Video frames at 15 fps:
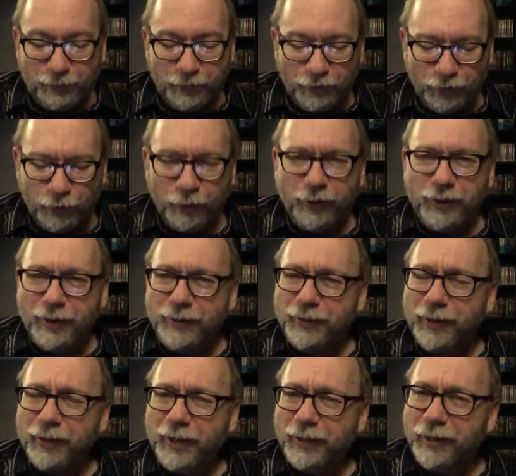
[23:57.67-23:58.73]
Sorry, guys,
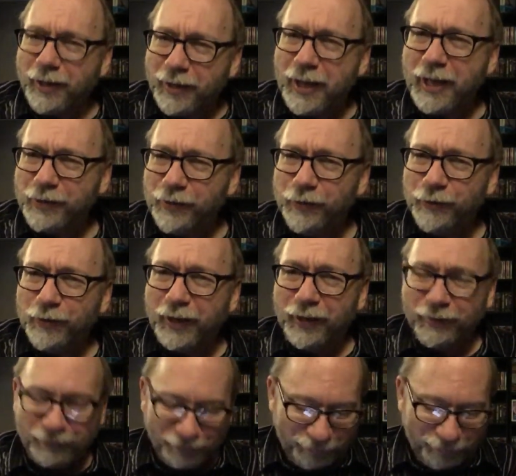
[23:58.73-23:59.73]
I, I kind of had to do that.